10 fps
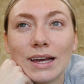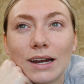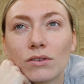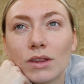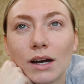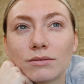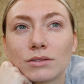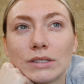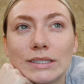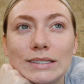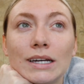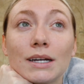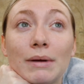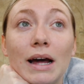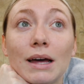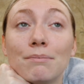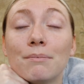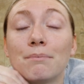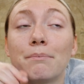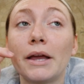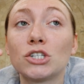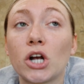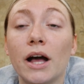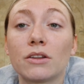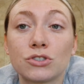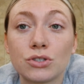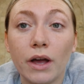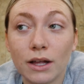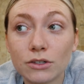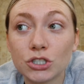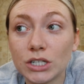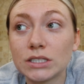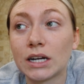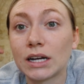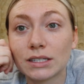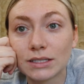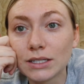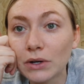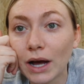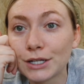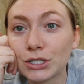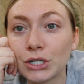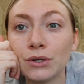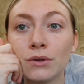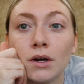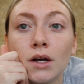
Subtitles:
I don't think I was really sick, but I had major allergies, and I still kind of do.